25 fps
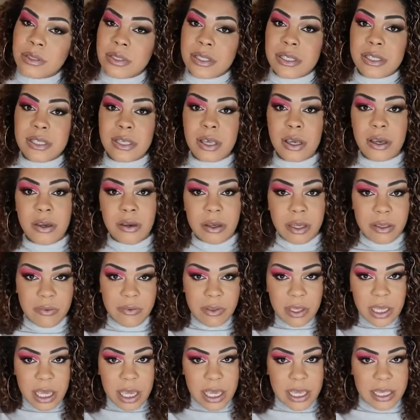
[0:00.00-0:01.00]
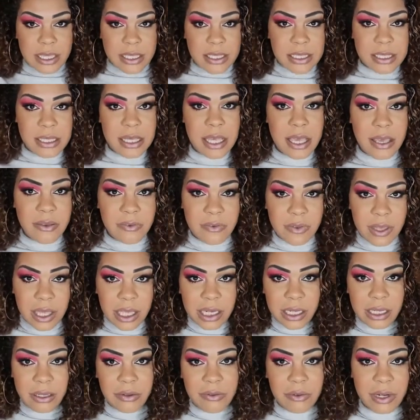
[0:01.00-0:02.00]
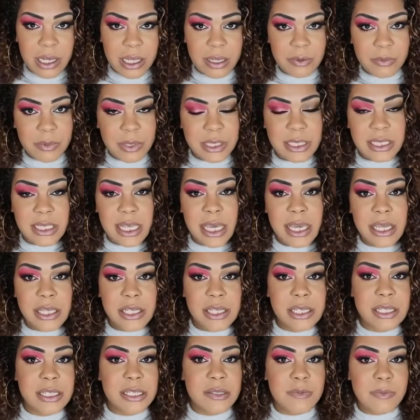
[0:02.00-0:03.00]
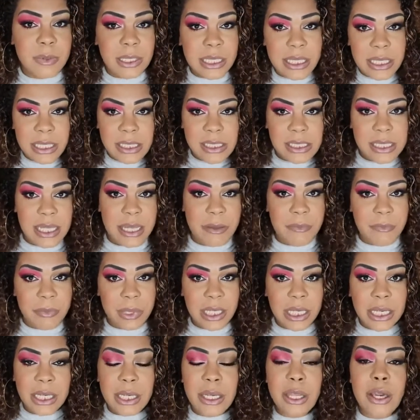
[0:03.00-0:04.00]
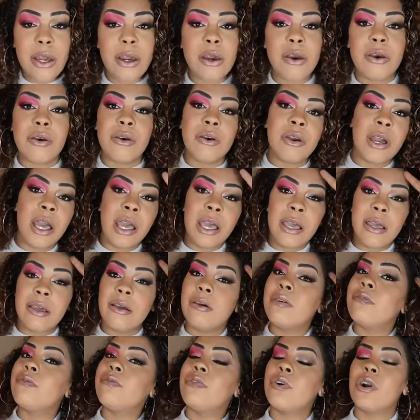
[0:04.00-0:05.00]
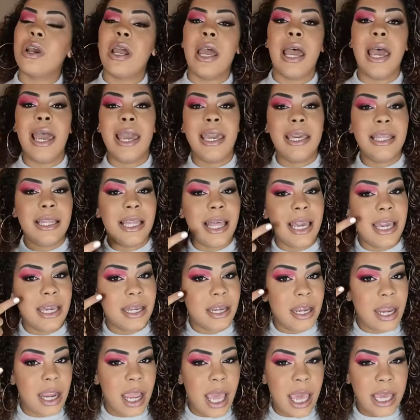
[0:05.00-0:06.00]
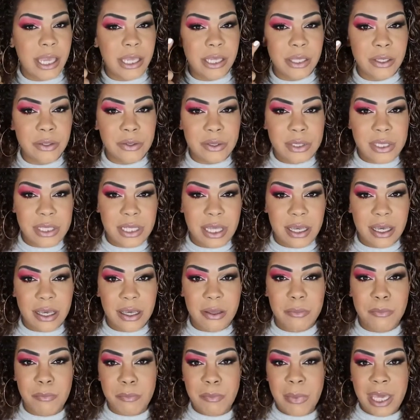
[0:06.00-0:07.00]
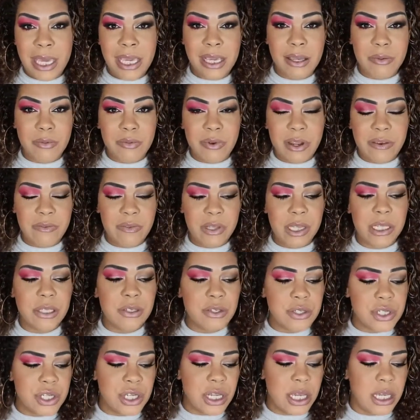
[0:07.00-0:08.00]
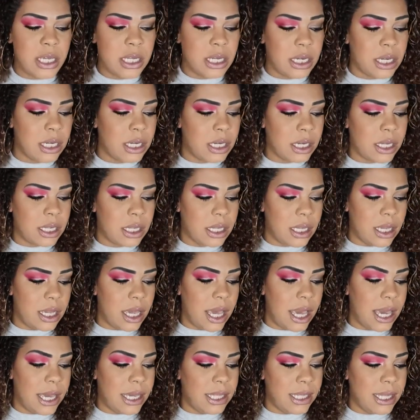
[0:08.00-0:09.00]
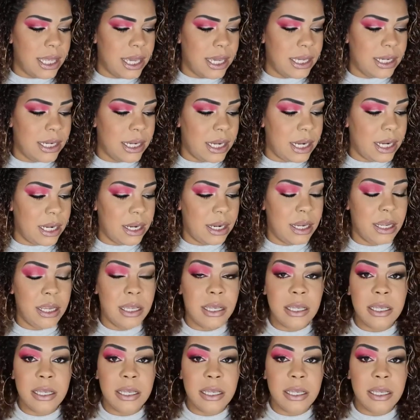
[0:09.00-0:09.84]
so if you guys have any recommendations, please let me know. For highlighter, I used the Makeup Revolution highlighter,